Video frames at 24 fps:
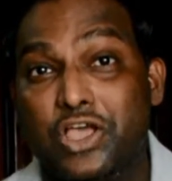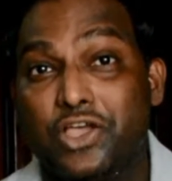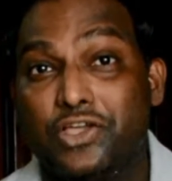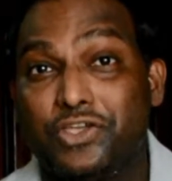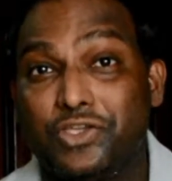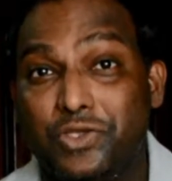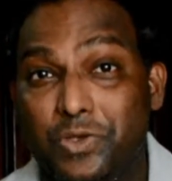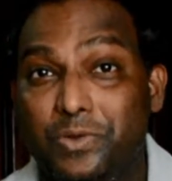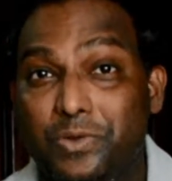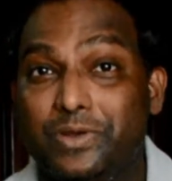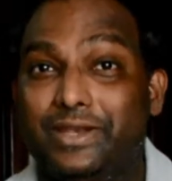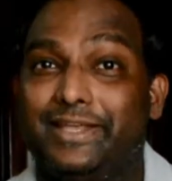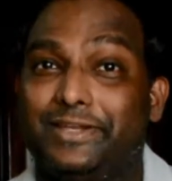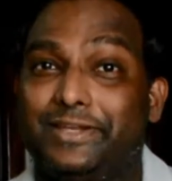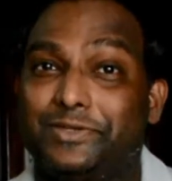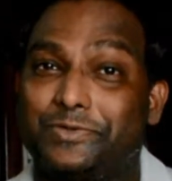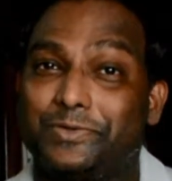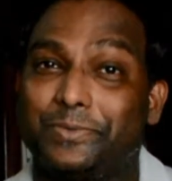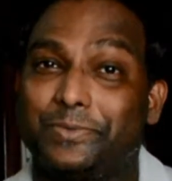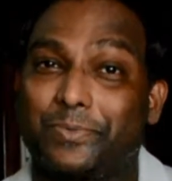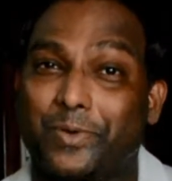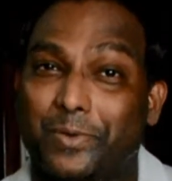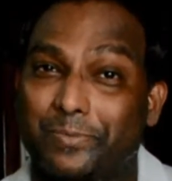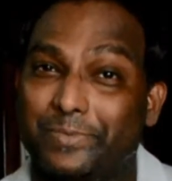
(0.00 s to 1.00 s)
you need
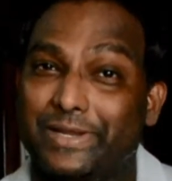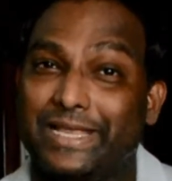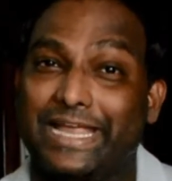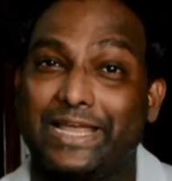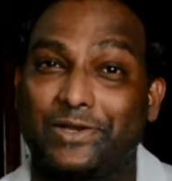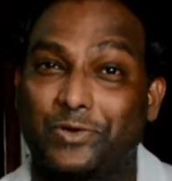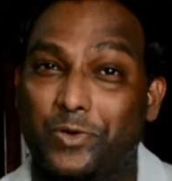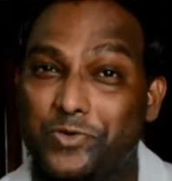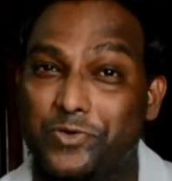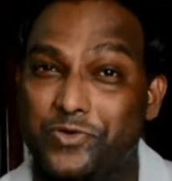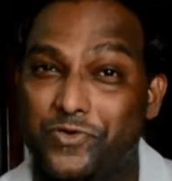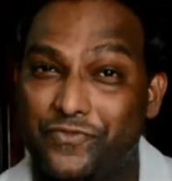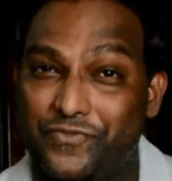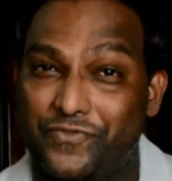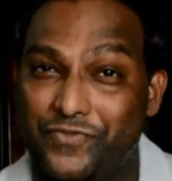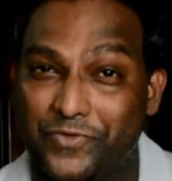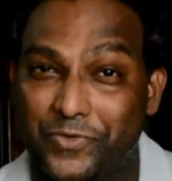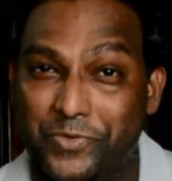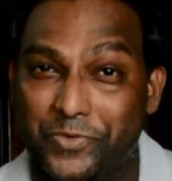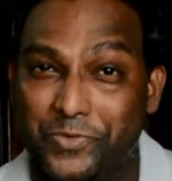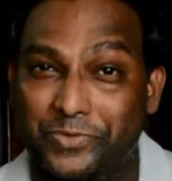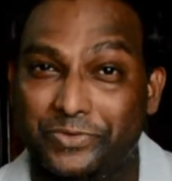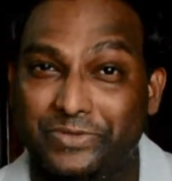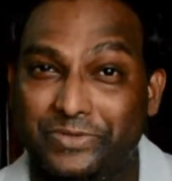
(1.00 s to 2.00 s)
to probably get on your
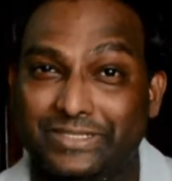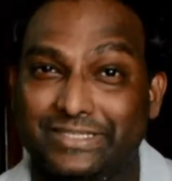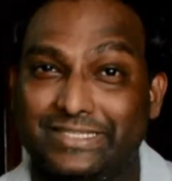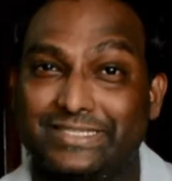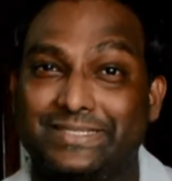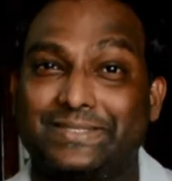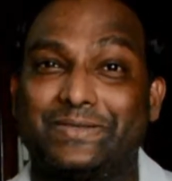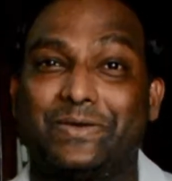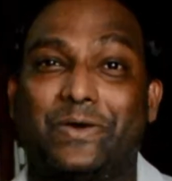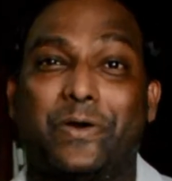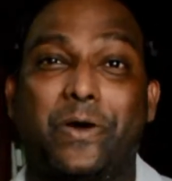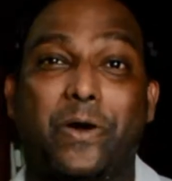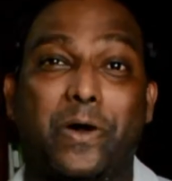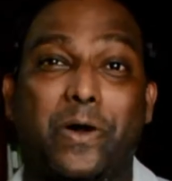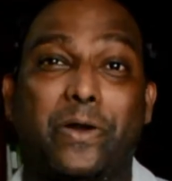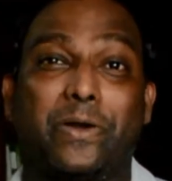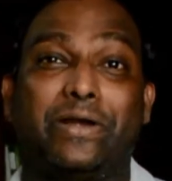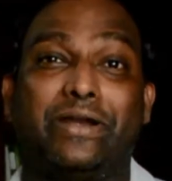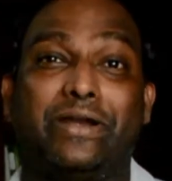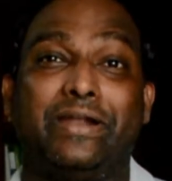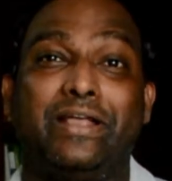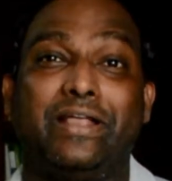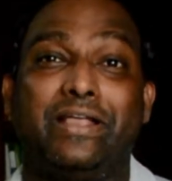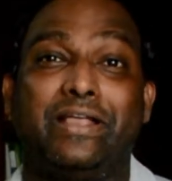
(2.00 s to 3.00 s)
phones
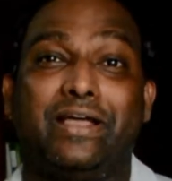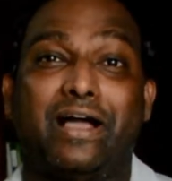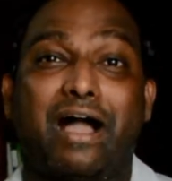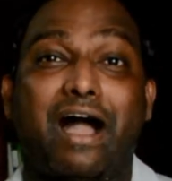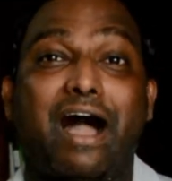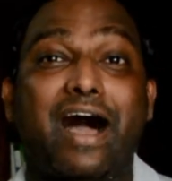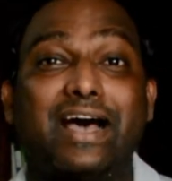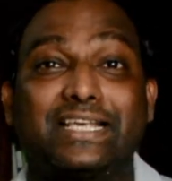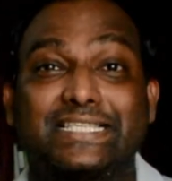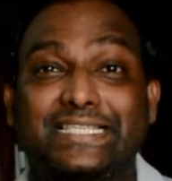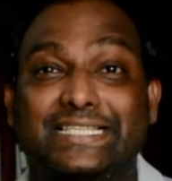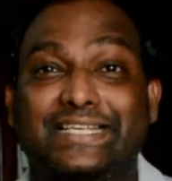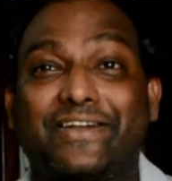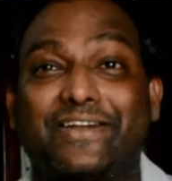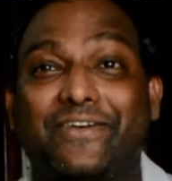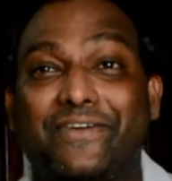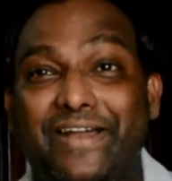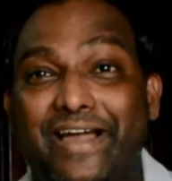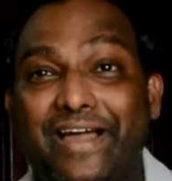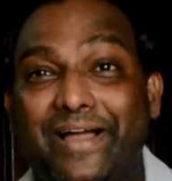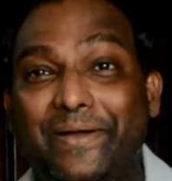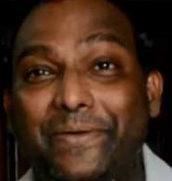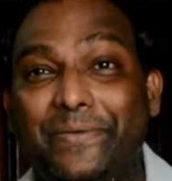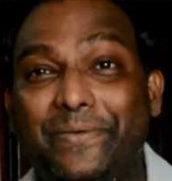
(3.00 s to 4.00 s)
or ask
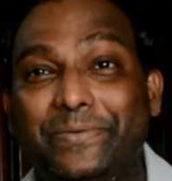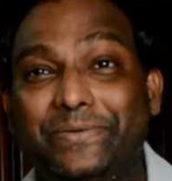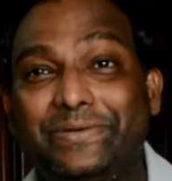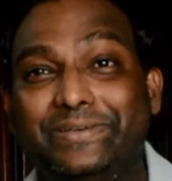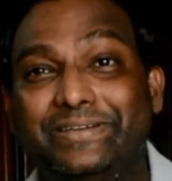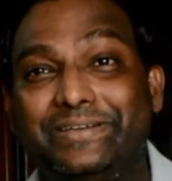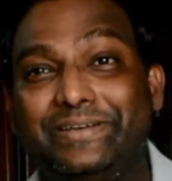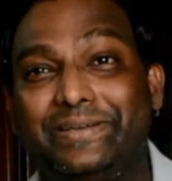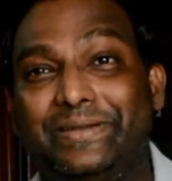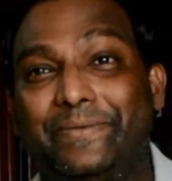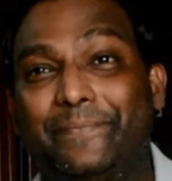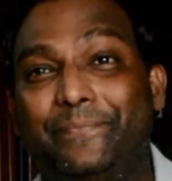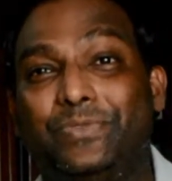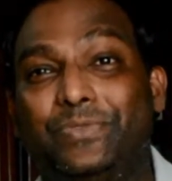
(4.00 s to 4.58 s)
around,